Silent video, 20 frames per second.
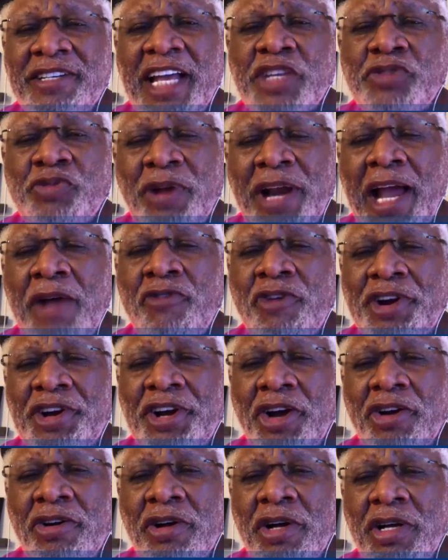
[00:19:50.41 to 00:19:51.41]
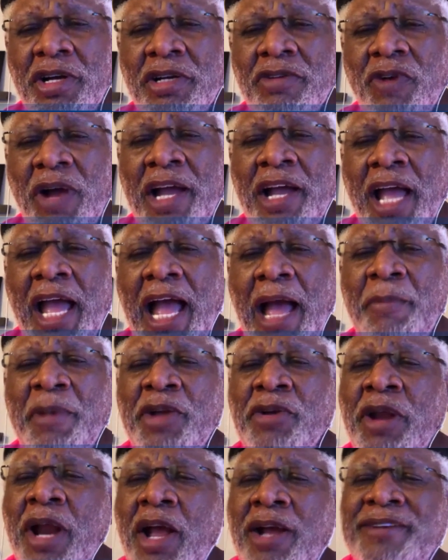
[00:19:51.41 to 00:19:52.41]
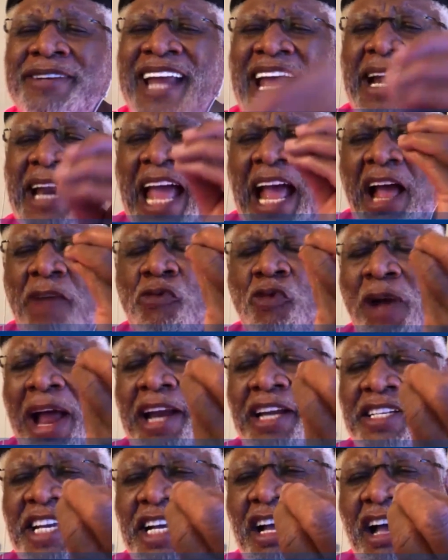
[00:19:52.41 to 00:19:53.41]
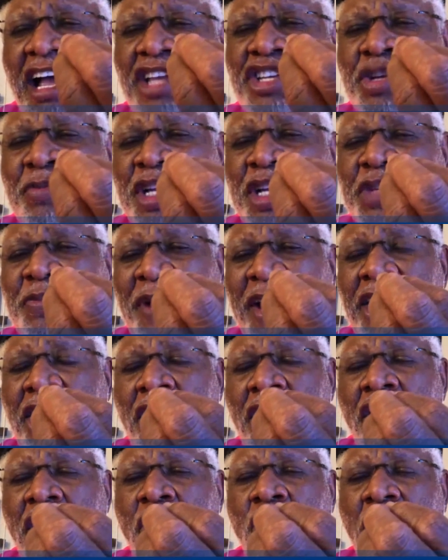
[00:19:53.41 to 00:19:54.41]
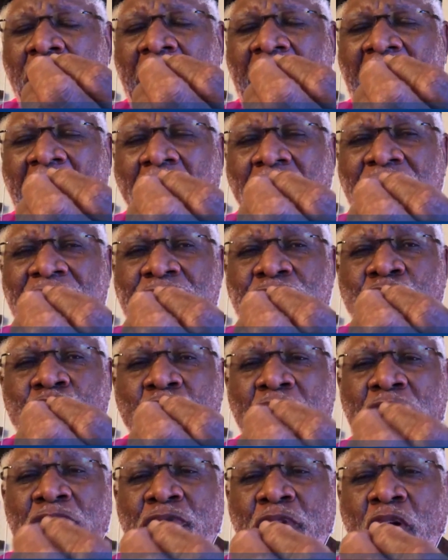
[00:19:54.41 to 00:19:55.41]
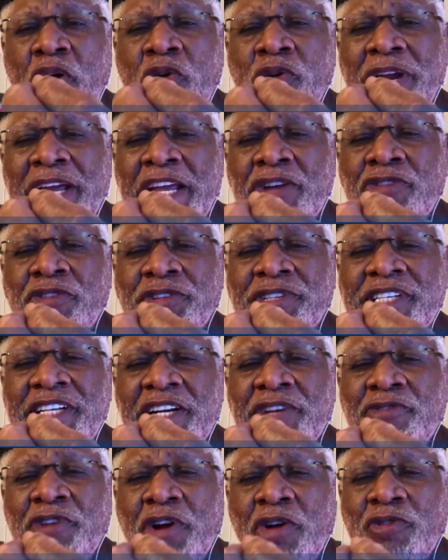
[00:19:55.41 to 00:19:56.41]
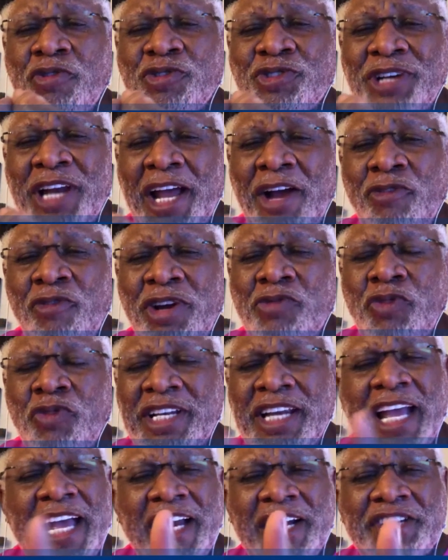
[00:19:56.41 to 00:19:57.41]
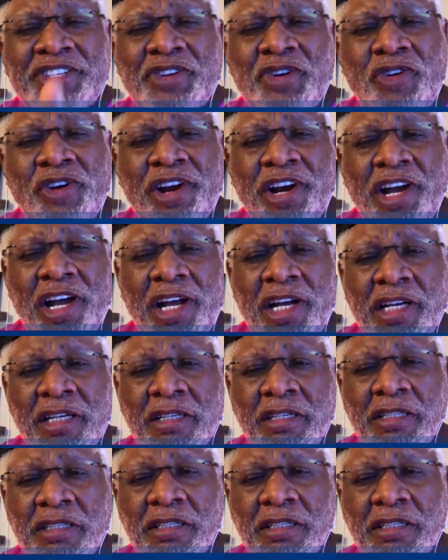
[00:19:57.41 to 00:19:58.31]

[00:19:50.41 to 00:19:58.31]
That's what I want to know. Why? I mean, why does it cost so much money? How does one roll equal 10 rolls now? What the hell is going on?